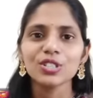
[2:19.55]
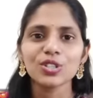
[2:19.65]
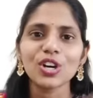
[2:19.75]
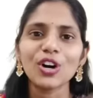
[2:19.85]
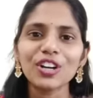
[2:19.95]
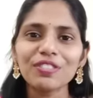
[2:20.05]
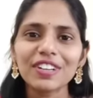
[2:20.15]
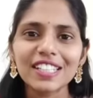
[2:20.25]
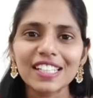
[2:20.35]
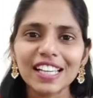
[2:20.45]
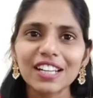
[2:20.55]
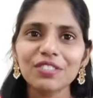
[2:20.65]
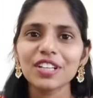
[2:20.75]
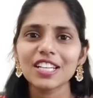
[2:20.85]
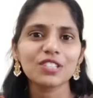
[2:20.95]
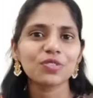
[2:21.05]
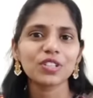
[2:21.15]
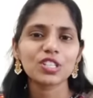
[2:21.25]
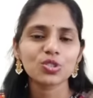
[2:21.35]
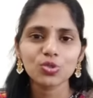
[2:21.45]
So sorry for the inconvenience for
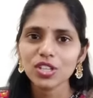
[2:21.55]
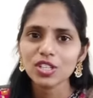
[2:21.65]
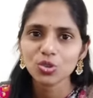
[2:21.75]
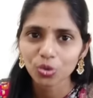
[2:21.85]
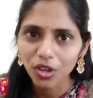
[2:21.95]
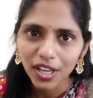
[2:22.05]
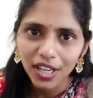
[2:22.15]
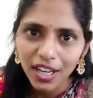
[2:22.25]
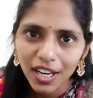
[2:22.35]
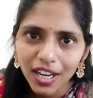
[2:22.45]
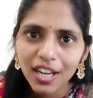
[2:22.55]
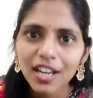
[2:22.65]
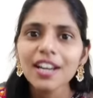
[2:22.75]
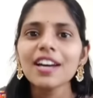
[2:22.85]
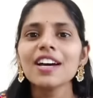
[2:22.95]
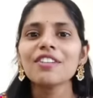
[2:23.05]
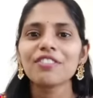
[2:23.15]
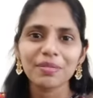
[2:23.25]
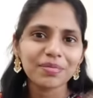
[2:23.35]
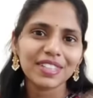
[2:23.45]
the students who are
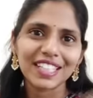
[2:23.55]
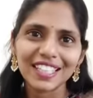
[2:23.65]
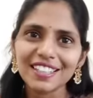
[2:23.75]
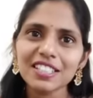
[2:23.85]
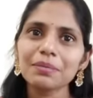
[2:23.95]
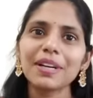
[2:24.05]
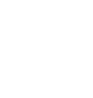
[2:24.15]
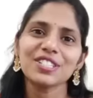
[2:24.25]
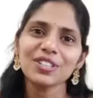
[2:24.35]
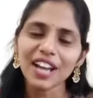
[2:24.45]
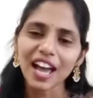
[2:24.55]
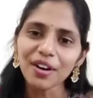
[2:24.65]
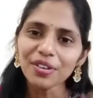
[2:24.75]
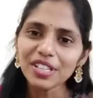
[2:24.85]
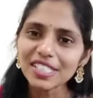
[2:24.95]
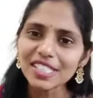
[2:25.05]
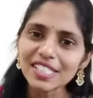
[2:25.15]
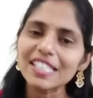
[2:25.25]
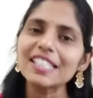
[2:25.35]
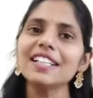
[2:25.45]
from TS. So now let us
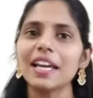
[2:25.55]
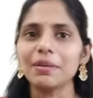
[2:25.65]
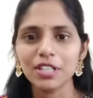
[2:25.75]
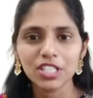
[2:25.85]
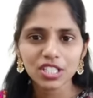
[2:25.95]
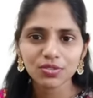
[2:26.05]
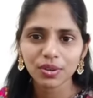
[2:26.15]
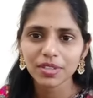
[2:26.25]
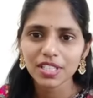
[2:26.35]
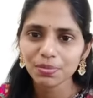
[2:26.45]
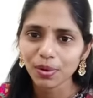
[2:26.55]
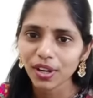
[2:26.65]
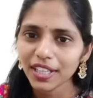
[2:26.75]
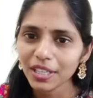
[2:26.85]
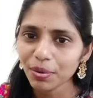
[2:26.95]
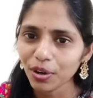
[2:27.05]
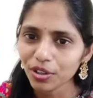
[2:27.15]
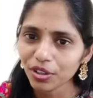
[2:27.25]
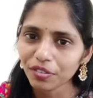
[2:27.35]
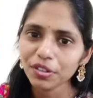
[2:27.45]
see the dimensions from this polity
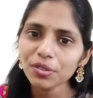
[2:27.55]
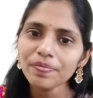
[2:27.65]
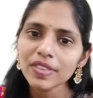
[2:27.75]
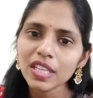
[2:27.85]
point of view.